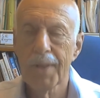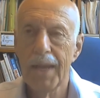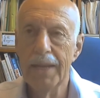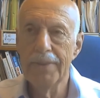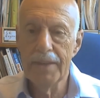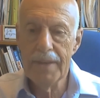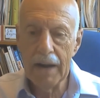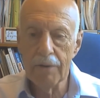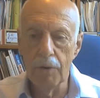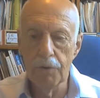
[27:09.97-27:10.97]
in the
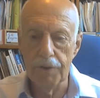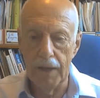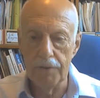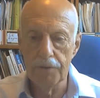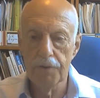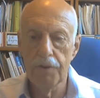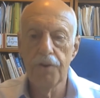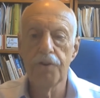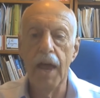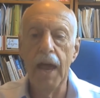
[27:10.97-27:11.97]
narrow sense, this
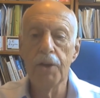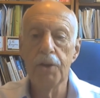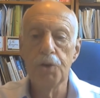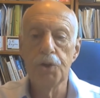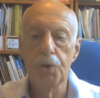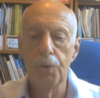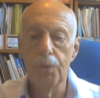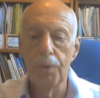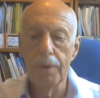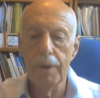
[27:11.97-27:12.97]
is how you
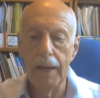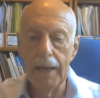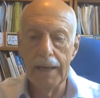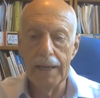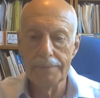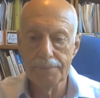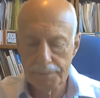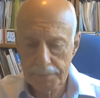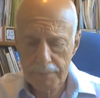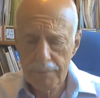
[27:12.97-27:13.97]
do,
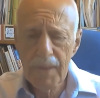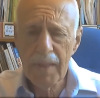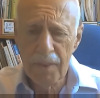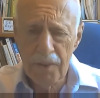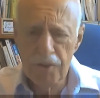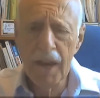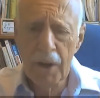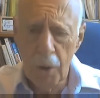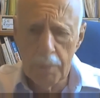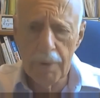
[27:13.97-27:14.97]
this is how
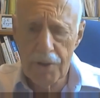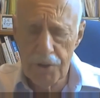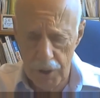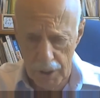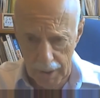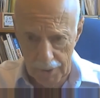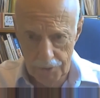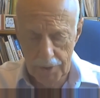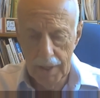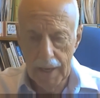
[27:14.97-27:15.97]
you
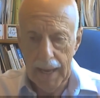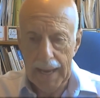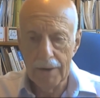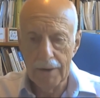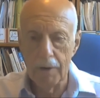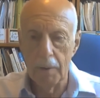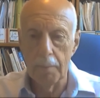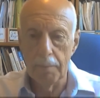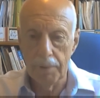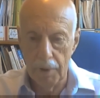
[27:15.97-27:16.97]
operationalize our current
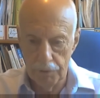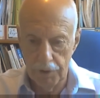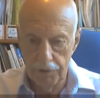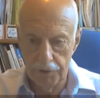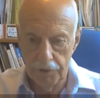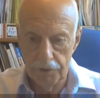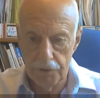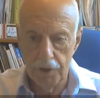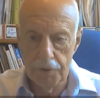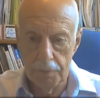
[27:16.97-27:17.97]
processes and
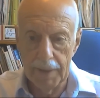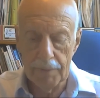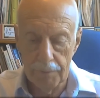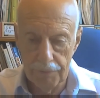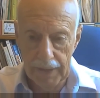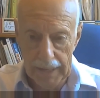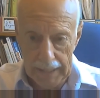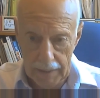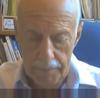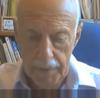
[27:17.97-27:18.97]
try to make them
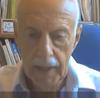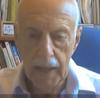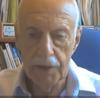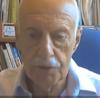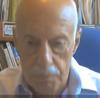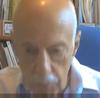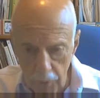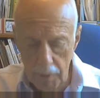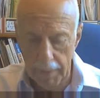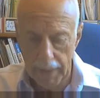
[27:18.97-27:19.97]
fair. And it's
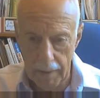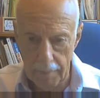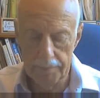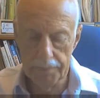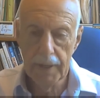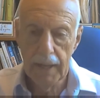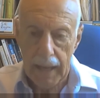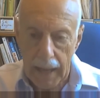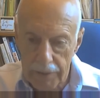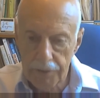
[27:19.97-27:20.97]
more about
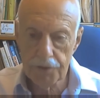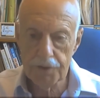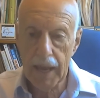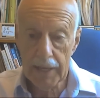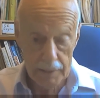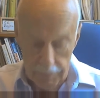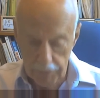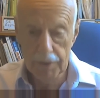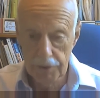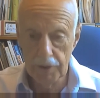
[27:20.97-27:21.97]
understanding the
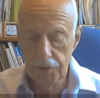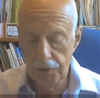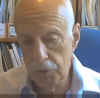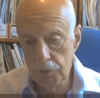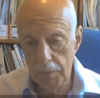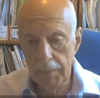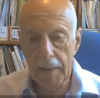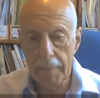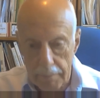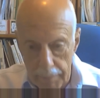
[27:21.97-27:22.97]
things I just talked
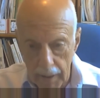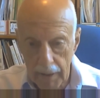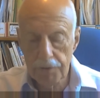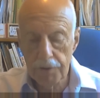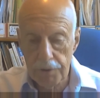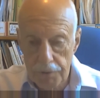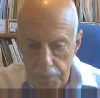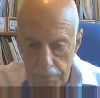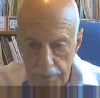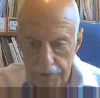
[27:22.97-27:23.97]
about: biases,
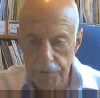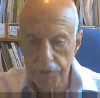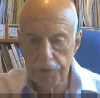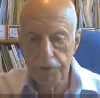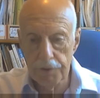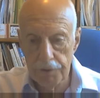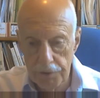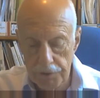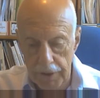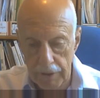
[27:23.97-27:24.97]
prejudices,
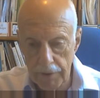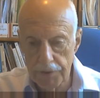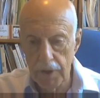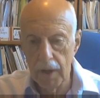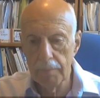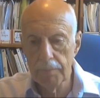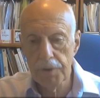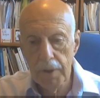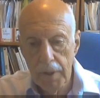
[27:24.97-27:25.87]
stereotypes,